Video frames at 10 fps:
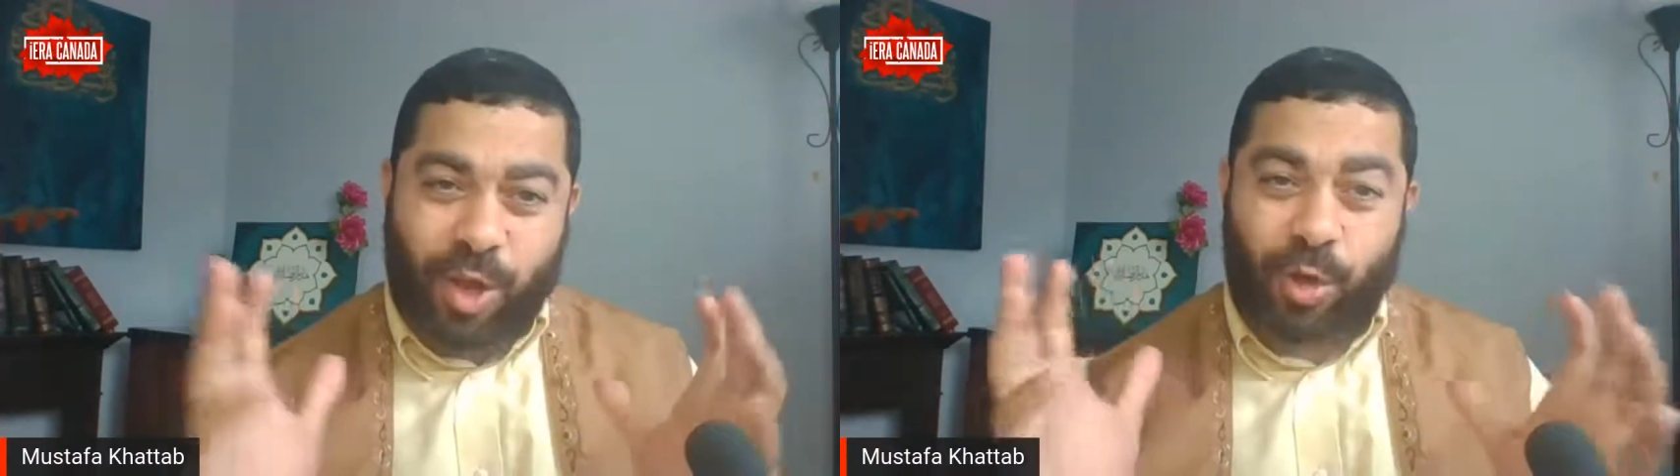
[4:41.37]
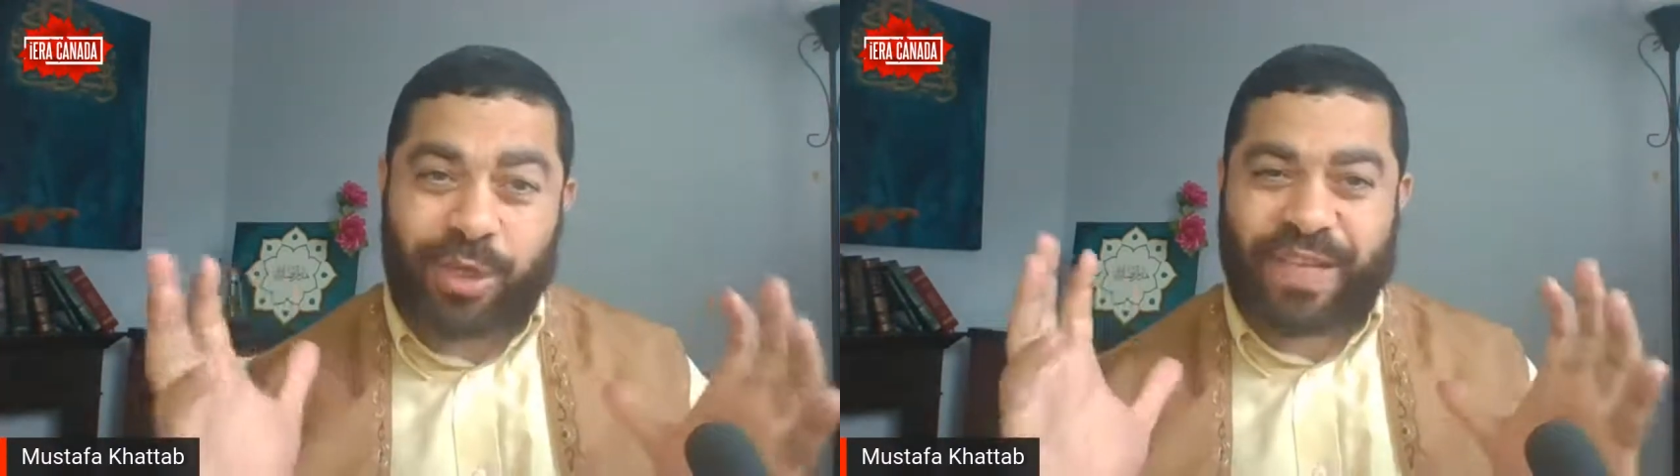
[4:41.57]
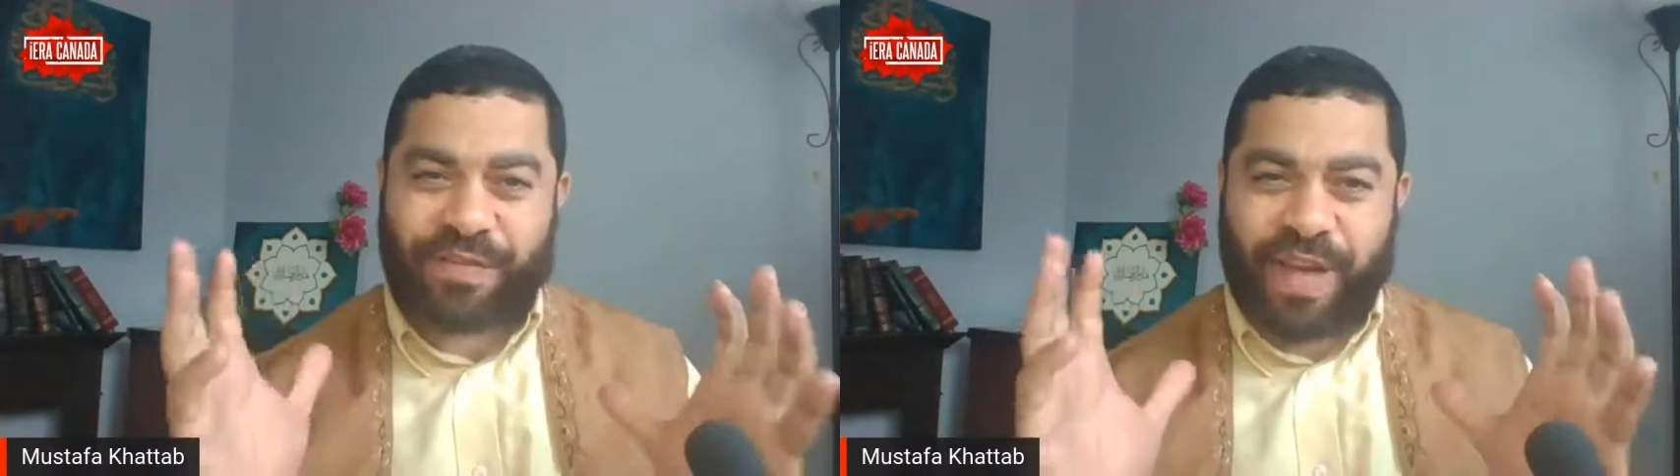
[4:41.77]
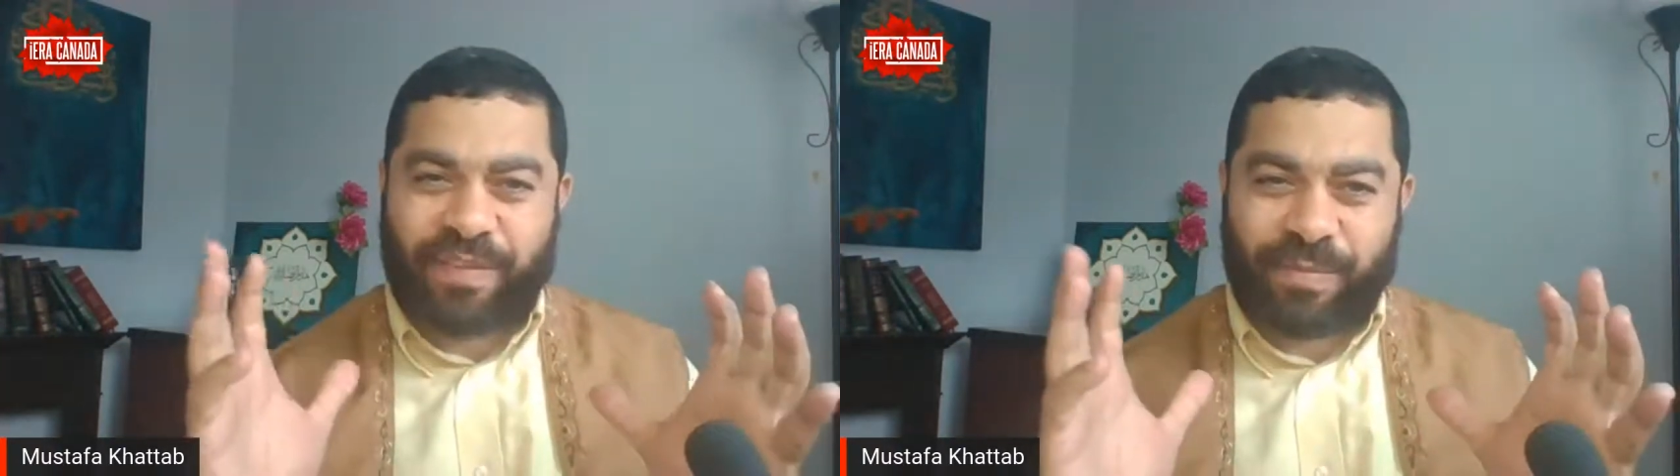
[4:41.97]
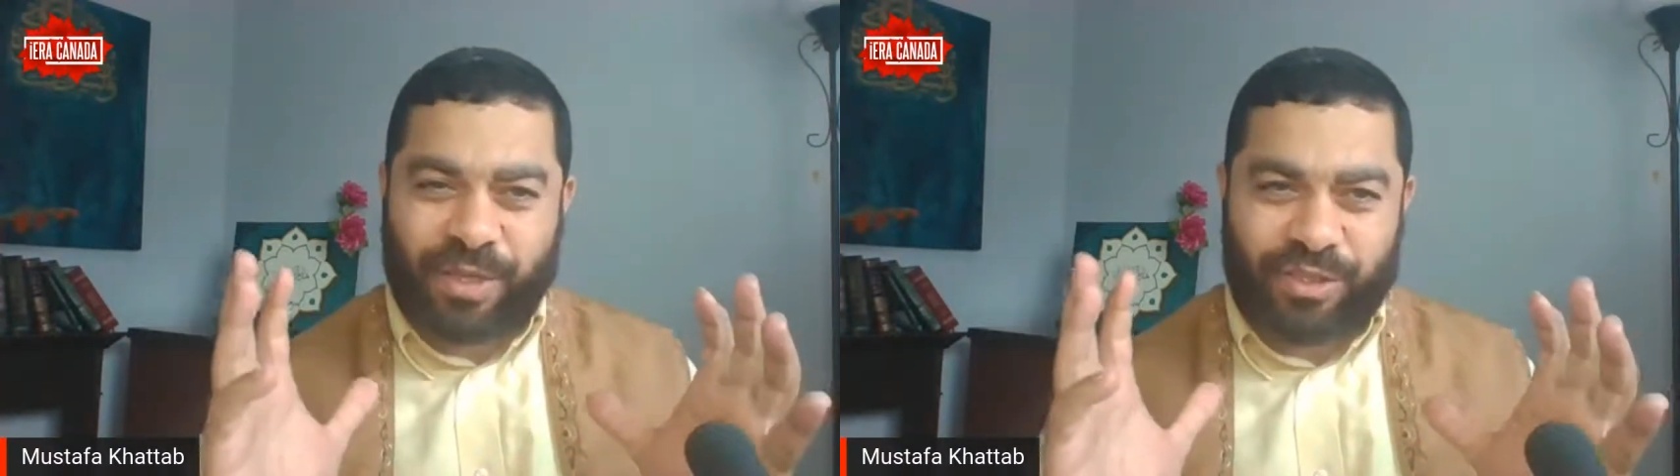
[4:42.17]
only
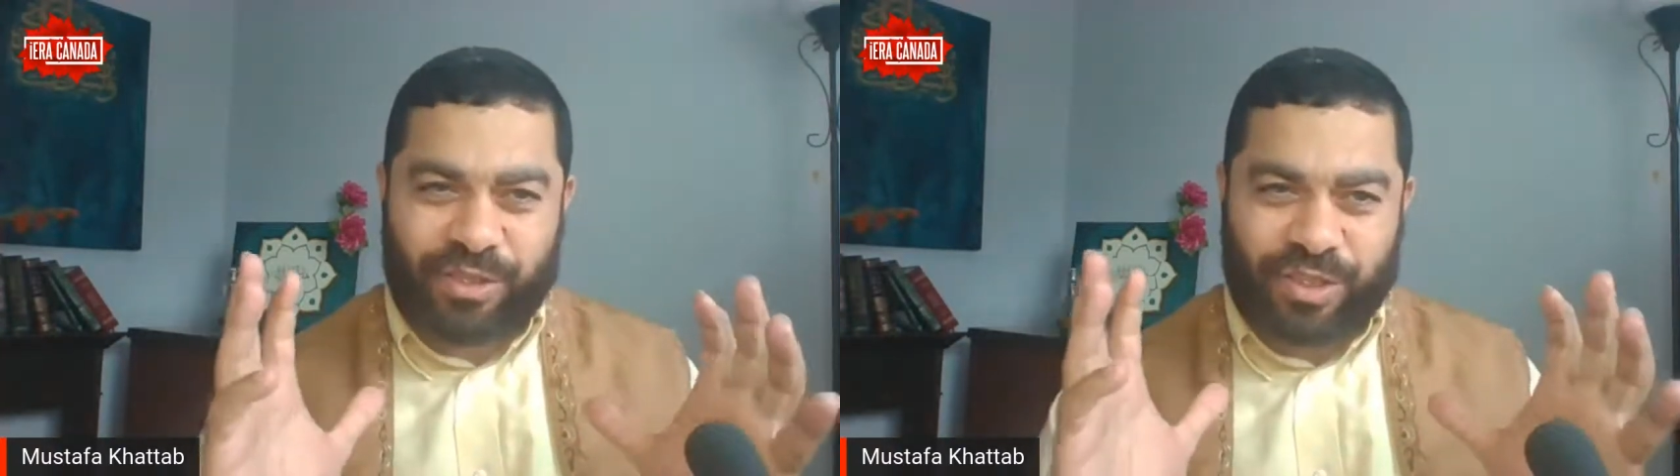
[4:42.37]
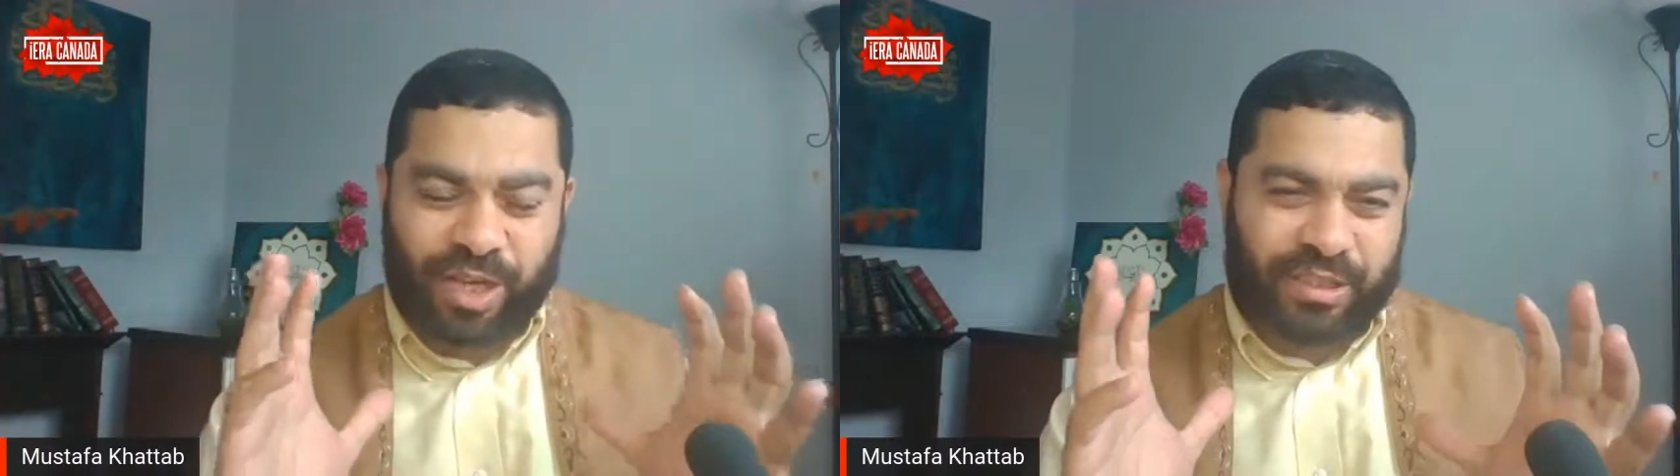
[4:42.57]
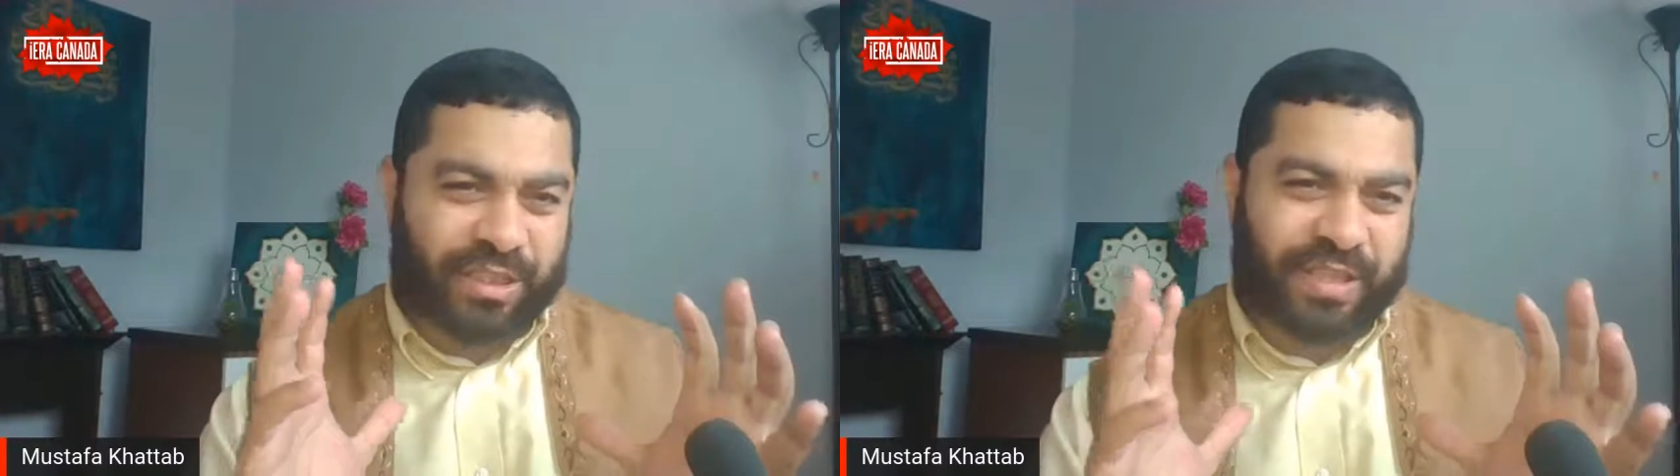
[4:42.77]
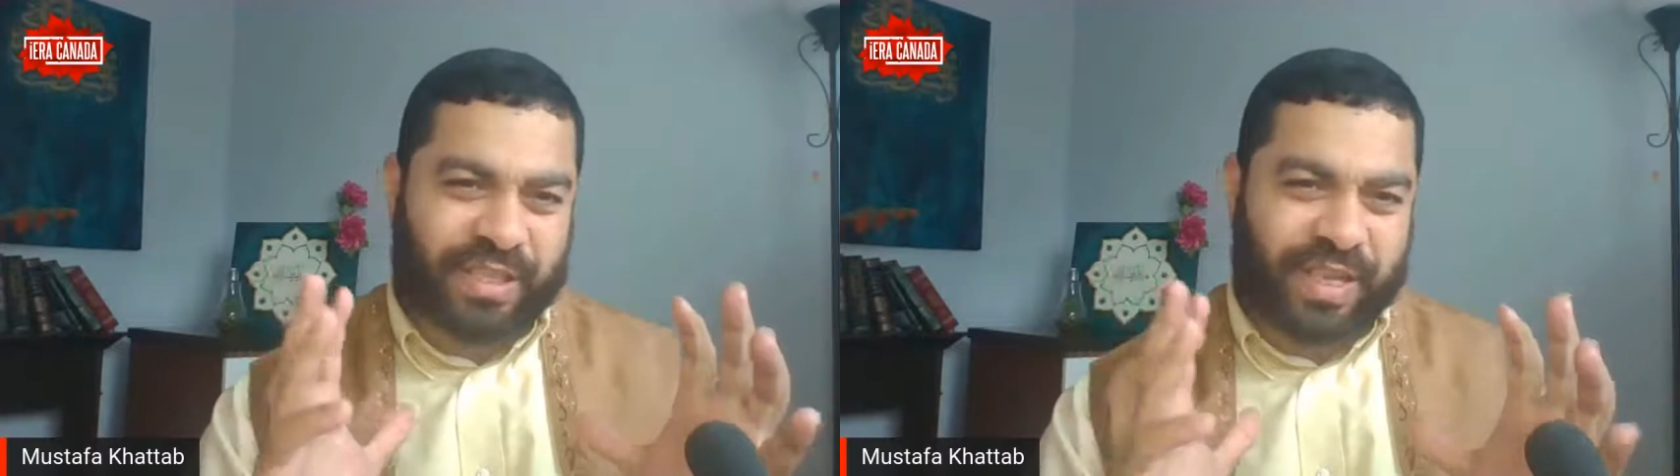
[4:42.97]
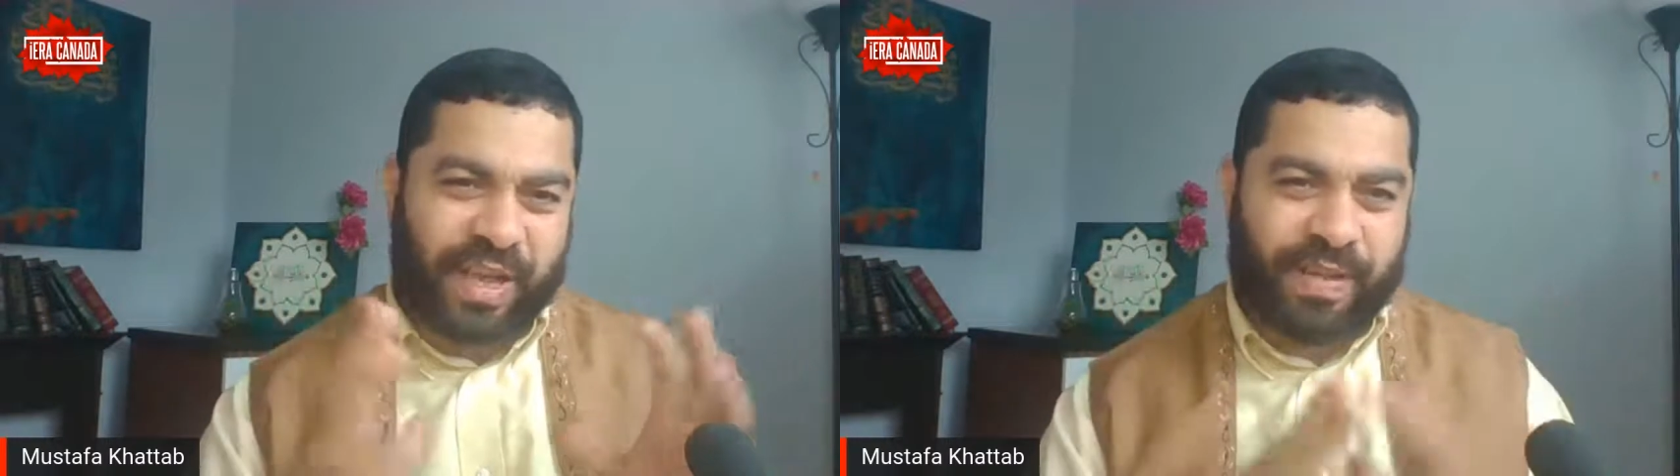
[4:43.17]
5 minutes to talk to
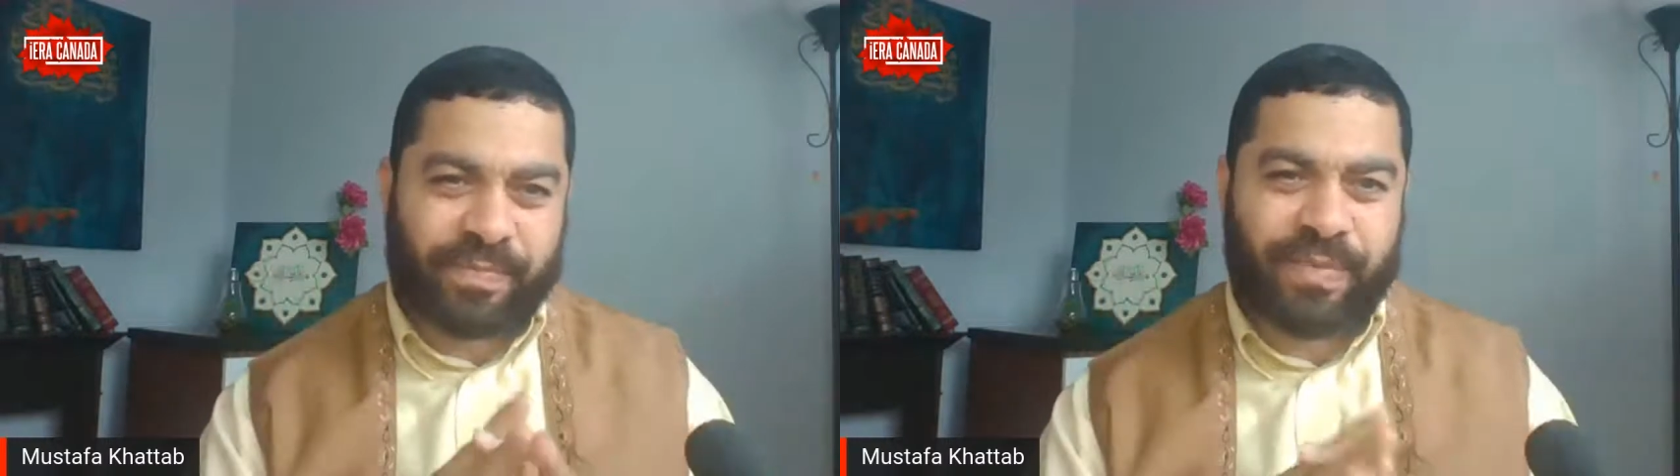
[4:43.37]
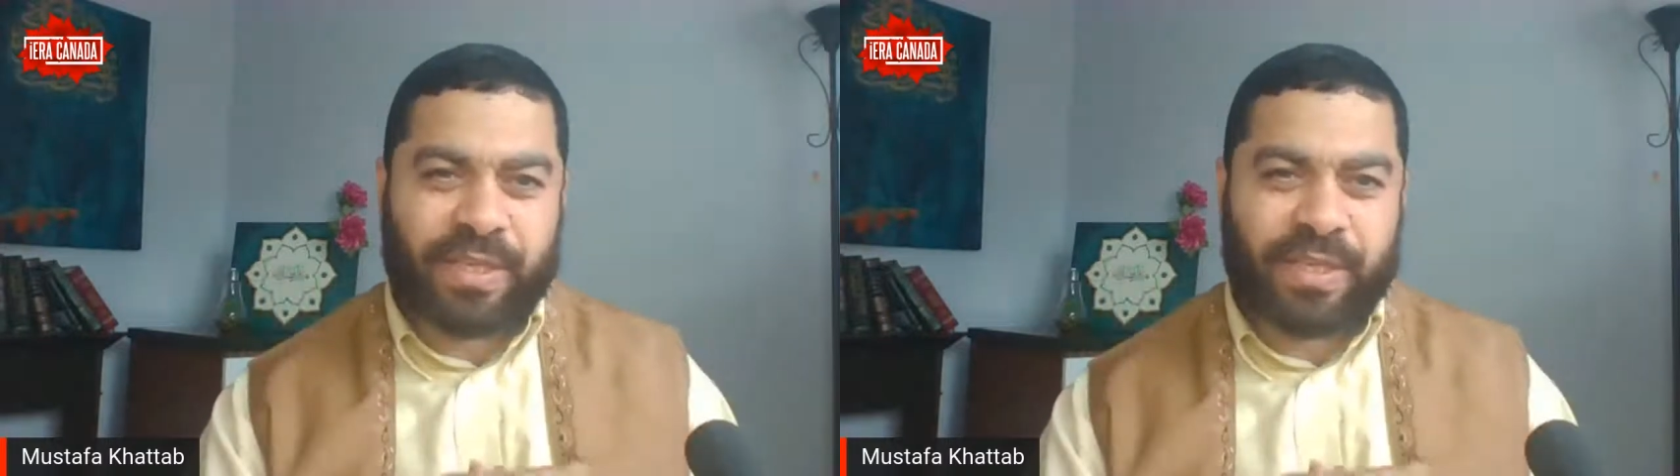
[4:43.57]
this guy.